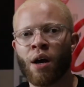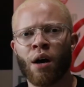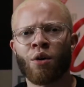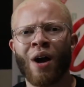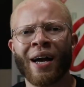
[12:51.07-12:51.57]

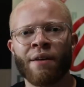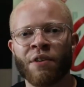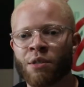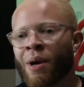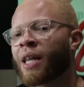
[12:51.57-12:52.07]
Hold on, I got to
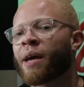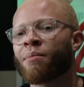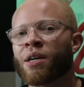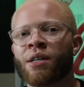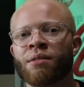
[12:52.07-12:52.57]
fix my light
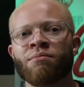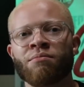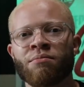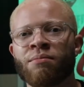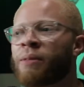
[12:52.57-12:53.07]
because
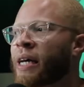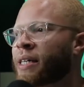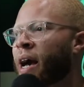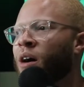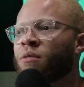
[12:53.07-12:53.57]
that's
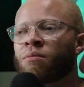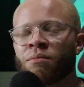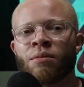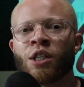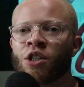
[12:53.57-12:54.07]
how
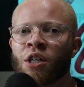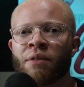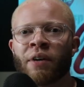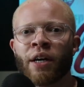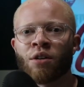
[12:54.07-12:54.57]
these
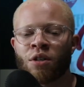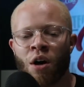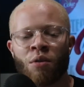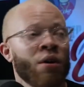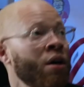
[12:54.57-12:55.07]
hood videos go.